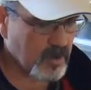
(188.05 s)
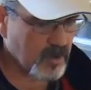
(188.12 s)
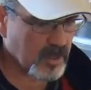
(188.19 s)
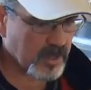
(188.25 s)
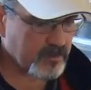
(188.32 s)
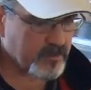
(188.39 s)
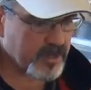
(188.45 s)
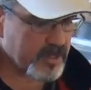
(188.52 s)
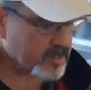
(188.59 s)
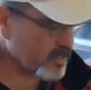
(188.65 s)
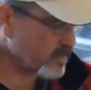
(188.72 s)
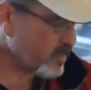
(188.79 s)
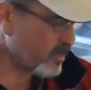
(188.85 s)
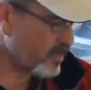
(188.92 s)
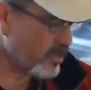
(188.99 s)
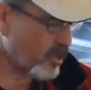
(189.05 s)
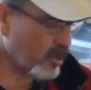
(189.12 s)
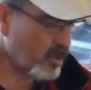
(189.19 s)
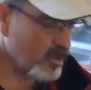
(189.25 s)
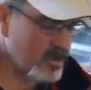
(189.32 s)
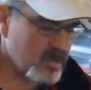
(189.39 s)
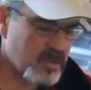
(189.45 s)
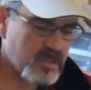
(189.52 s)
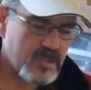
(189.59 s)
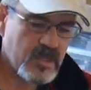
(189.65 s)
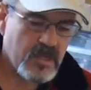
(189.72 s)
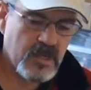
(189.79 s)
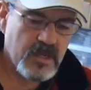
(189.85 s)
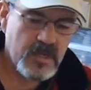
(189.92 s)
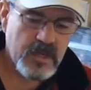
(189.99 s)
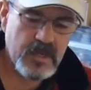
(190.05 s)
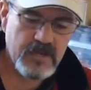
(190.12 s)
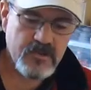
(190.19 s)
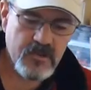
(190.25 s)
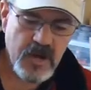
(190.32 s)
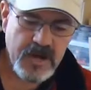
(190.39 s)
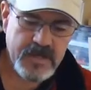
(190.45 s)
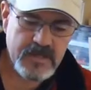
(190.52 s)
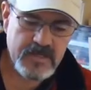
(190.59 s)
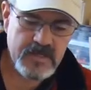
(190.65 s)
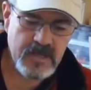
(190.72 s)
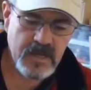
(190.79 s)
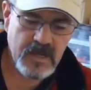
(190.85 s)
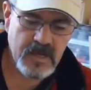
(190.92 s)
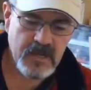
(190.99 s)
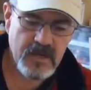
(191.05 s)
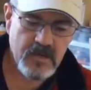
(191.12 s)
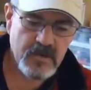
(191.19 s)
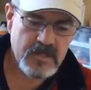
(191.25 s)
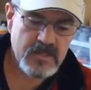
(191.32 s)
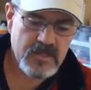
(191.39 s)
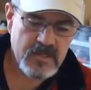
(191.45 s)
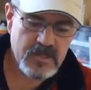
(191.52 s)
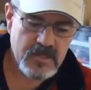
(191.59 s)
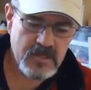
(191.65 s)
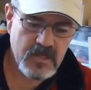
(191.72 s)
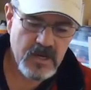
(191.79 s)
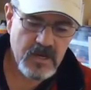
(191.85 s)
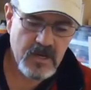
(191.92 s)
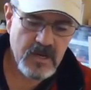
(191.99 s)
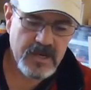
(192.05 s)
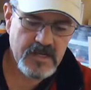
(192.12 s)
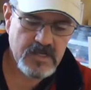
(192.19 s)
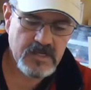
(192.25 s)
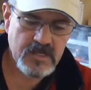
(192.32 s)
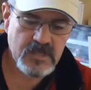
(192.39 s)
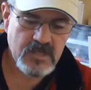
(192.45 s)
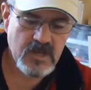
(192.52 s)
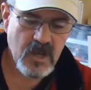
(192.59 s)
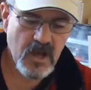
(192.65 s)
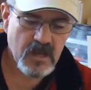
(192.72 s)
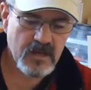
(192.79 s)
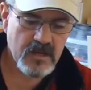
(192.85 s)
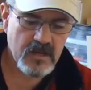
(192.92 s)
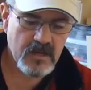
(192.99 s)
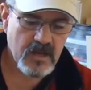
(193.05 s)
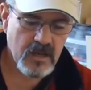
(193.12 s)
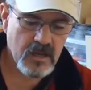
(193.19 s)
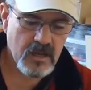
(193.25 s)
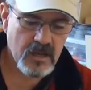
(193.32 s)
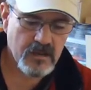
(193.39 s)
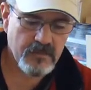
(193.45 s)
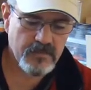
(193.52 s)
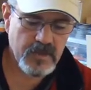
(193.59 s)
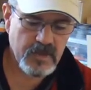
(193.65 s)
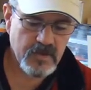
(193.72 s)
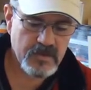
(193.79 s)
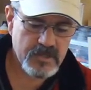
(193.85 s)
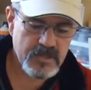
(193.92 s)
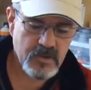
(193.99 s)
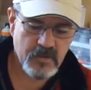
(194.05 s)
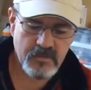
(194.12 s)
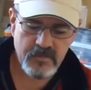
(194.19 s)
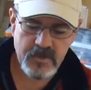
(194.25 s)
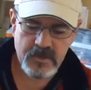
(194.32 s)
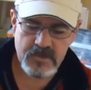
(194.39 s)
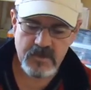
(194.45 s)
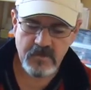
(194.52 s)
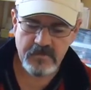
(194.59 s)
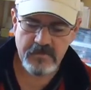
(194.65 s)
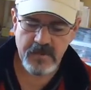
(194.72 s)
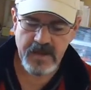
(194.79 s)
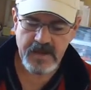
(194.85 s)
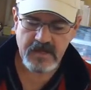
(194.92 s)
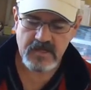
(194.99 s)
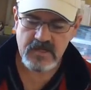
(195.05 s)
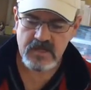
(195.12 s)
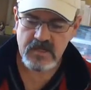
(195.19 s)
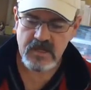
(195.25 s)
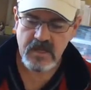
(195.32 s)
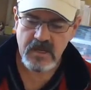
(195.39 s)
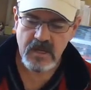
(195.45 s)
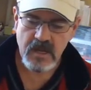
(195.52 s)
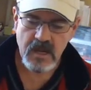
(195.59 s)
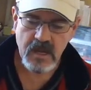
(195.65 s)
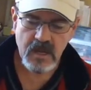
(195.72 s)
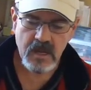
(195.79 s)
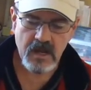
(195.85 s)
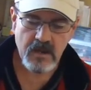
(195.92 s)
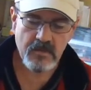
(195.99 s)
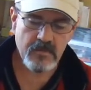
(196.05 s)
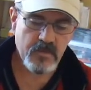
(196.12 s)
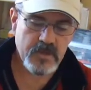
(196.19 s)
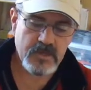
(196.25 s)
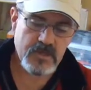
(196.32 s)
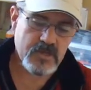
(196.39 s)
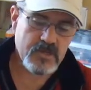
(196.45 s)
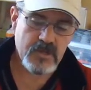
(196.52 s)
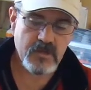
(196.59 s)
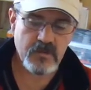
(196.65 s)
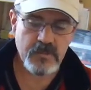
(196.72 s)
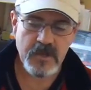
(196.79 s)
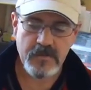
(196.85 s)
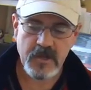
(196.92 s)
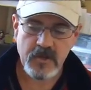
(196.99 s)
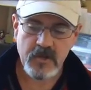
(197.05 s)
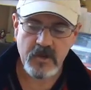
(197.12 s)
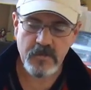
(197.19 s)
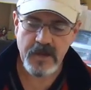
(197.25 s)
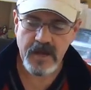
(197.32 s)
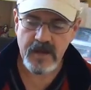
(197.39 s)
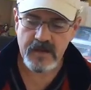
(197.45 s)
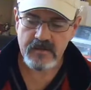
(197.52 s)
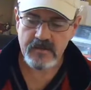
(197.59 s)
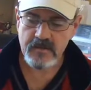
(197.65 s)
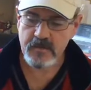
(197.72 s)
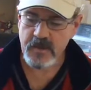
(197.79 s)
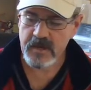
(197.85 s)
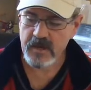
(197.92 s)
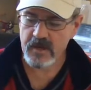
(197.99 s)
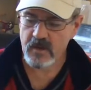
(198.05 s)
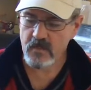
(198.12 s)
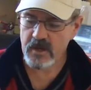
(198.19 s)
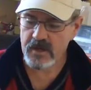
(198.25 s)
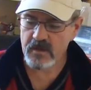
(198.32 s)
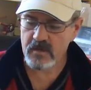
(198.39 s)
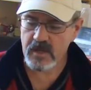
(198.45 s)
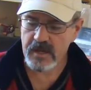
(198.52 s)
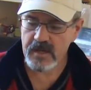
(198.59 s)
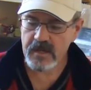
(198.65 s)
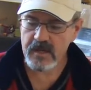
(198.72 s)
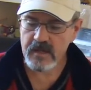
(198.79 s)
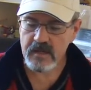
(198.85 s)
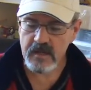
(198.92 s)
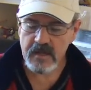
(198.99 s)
know, like places in the nose, it dries. You know, it's nice and solid. You know, there's no flex, which, you know, may be good or bad depending on what you like.